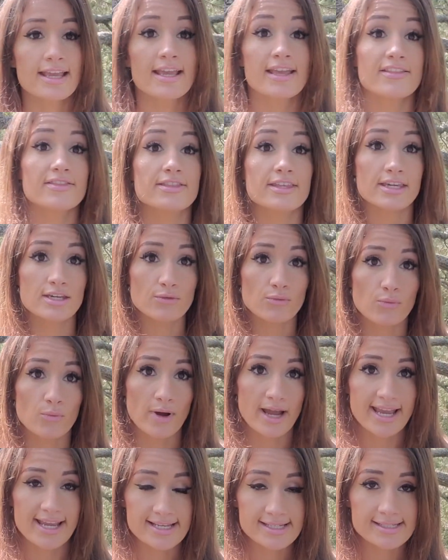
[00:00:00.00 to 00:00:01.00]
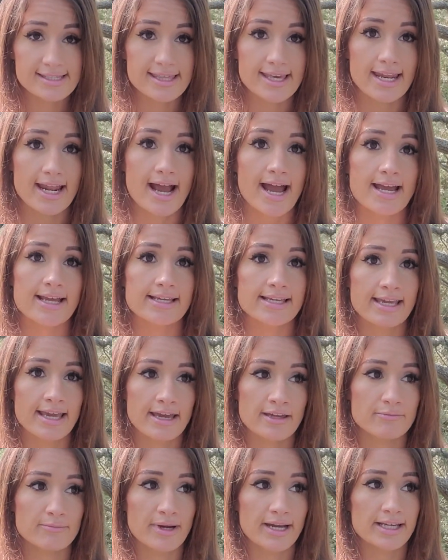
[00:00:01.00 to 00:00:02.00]
The ways that I
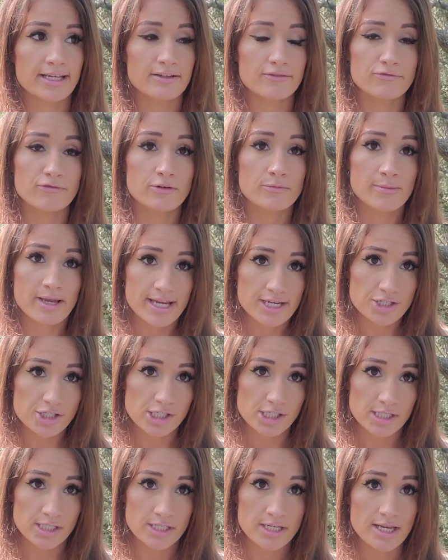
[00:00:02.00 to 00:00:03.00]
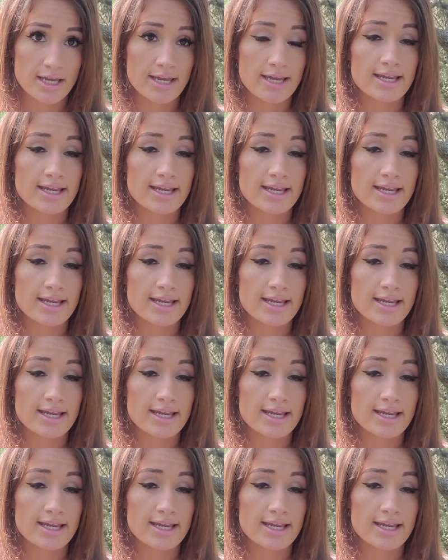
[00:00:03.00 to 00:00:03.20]
get my information